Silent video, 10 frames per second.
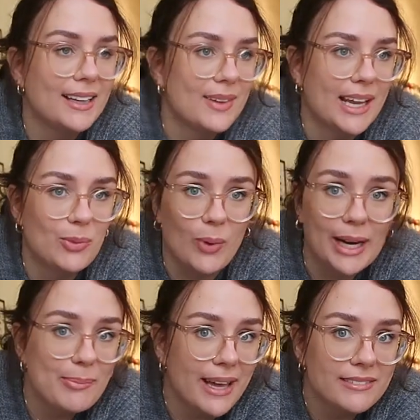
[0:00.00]
like
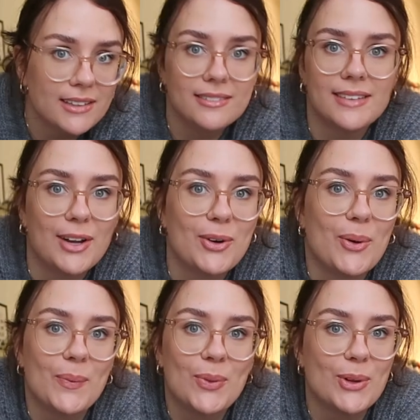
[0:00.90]
Rhinebeck, I don't
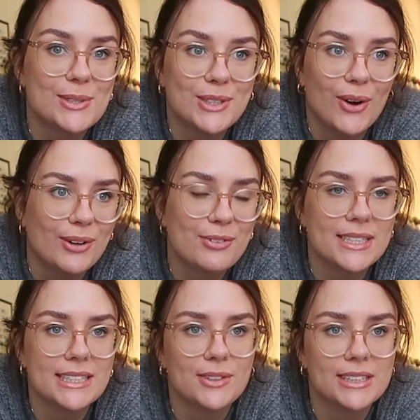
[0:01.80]
know, those yarn
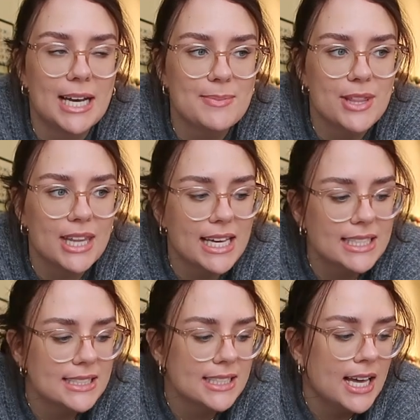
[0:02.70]
festival types of
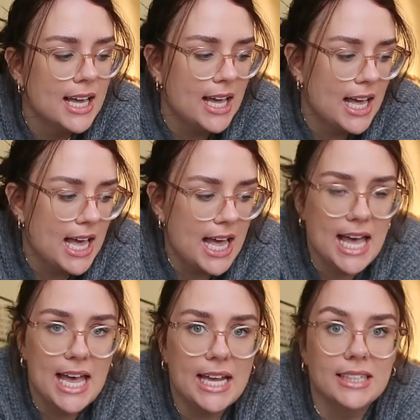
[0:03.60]
things.
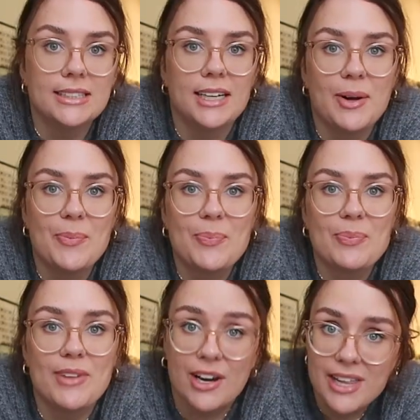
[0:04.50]
And
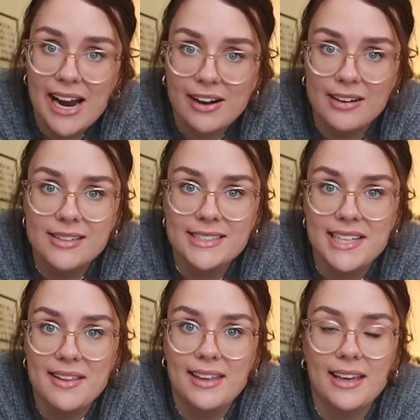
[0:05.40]
they're there
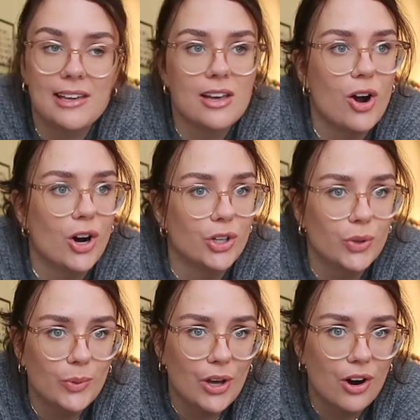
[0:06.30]
selling our
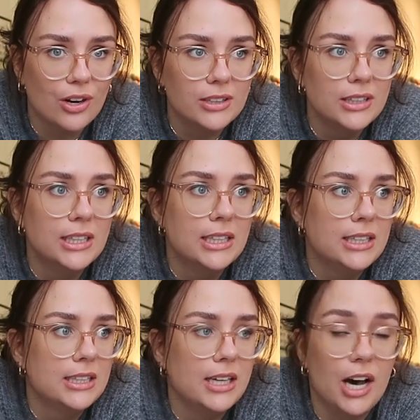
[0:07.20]
new yarn,
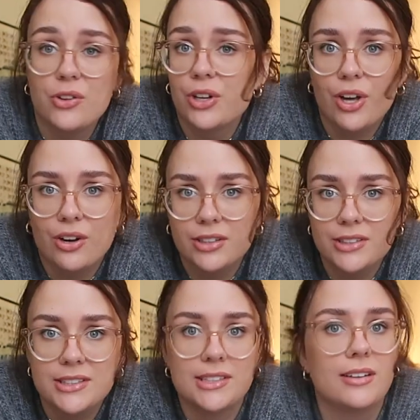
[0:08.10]
other
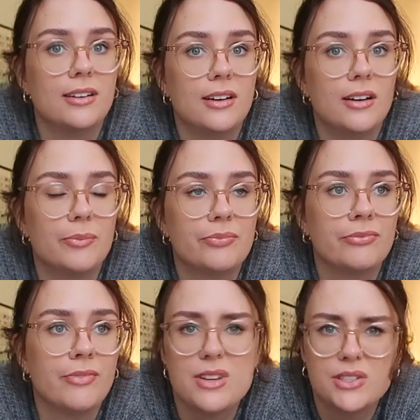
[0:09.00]
yarns, and
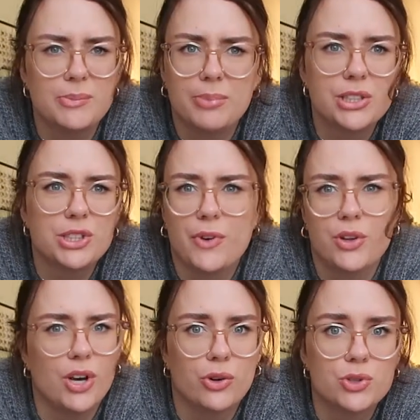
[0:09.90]
there's a bunch of other
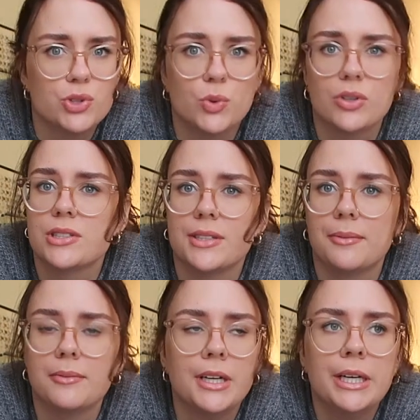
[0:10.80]
yarn stores
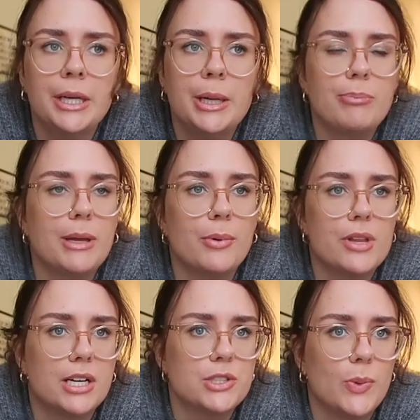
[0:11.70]
and people
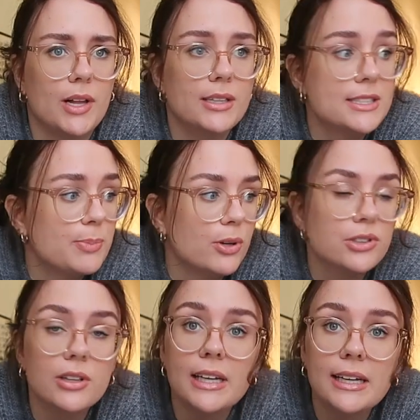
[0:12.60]
there as well. It's
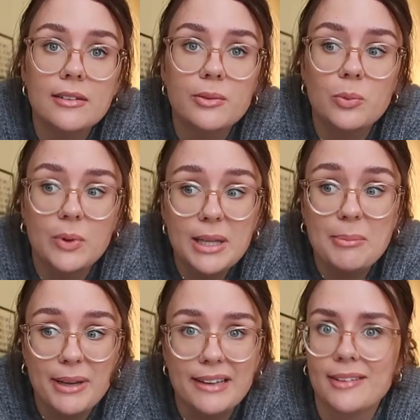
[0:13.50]
supposedly really
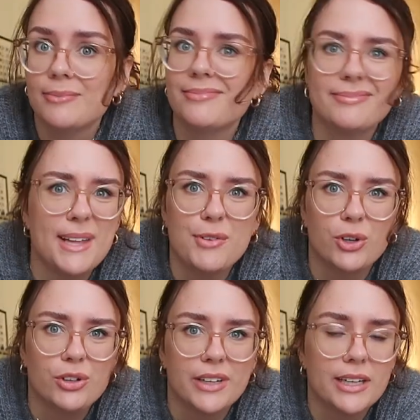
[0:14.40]
big, never
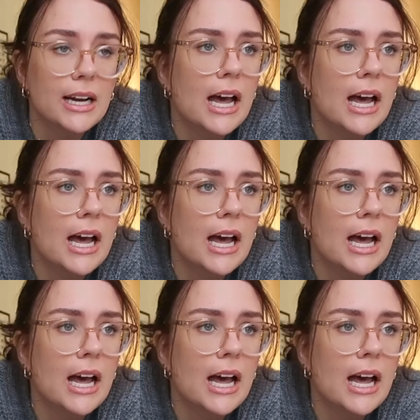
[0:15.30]
heard of it.